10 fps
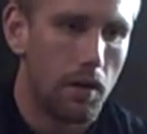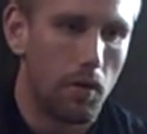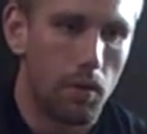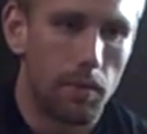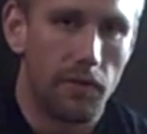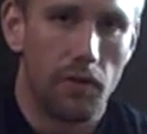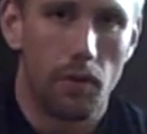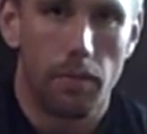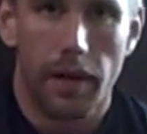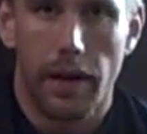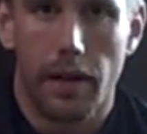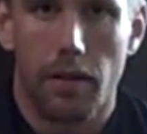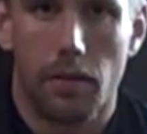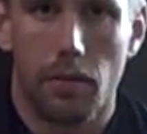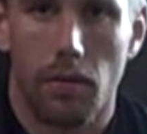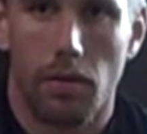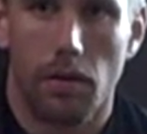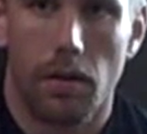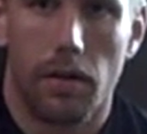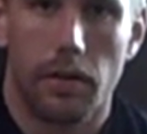or before bed,
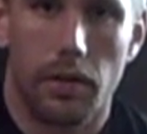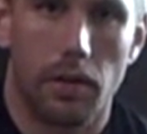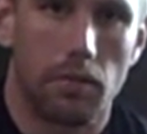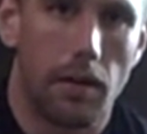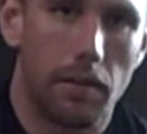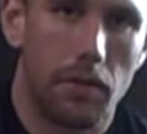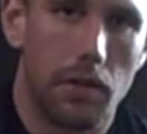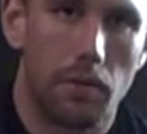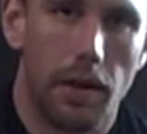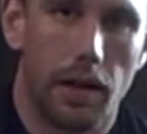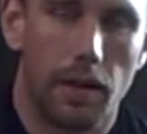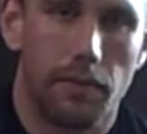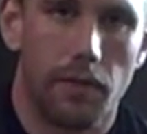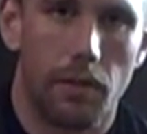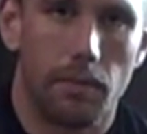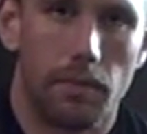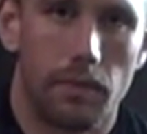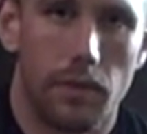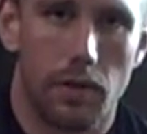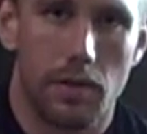or right when you wake up from
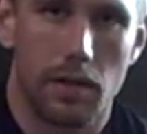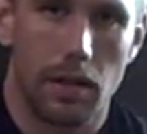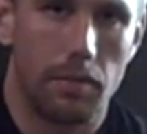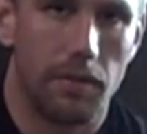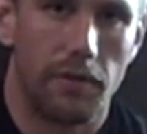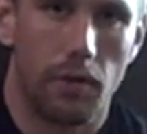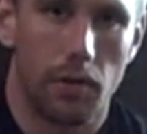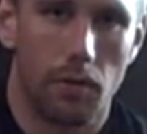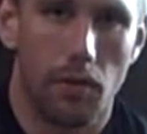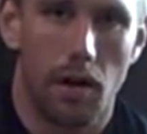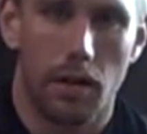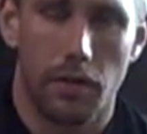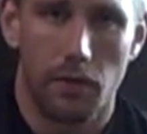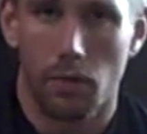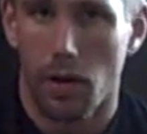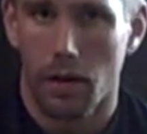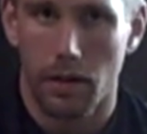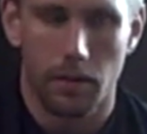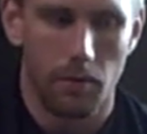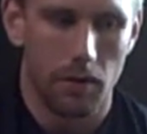your sleep, before your walk, if you walk
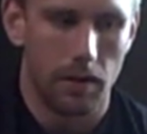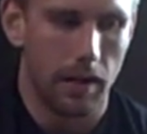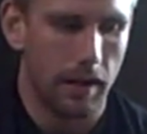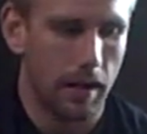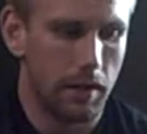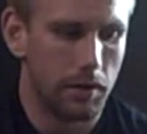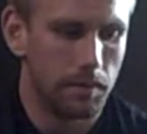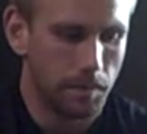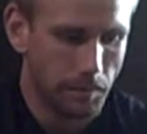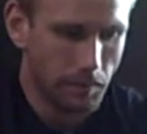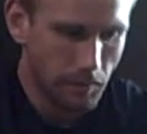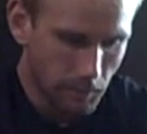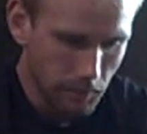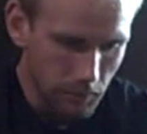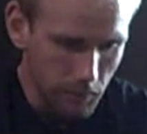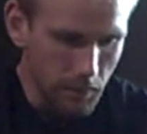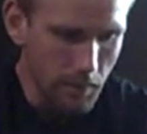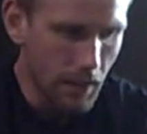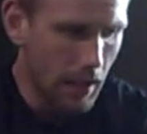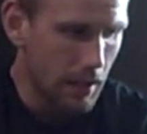in the morning like I do.
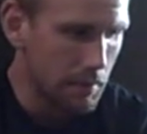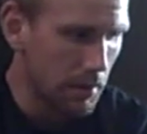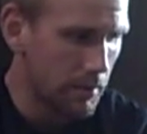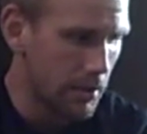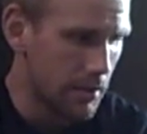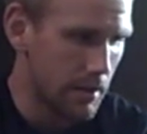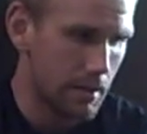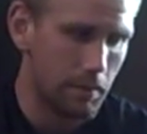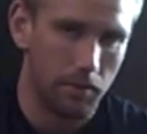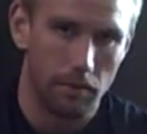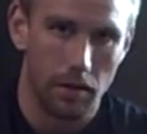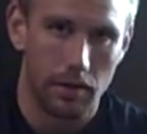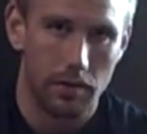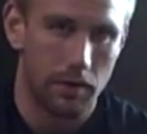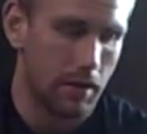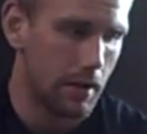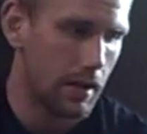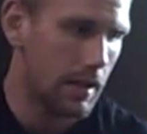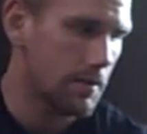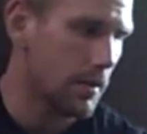And it's pretty much just simple runner stretching,
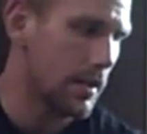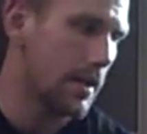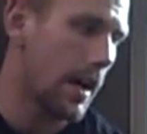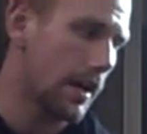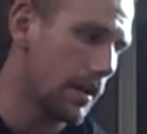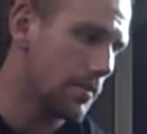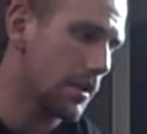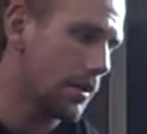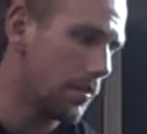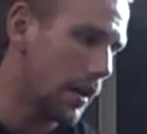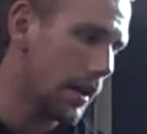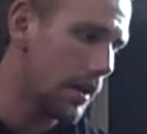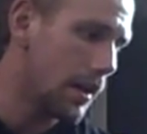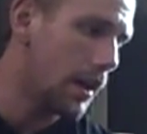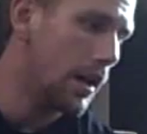and that's where the tie comes into play.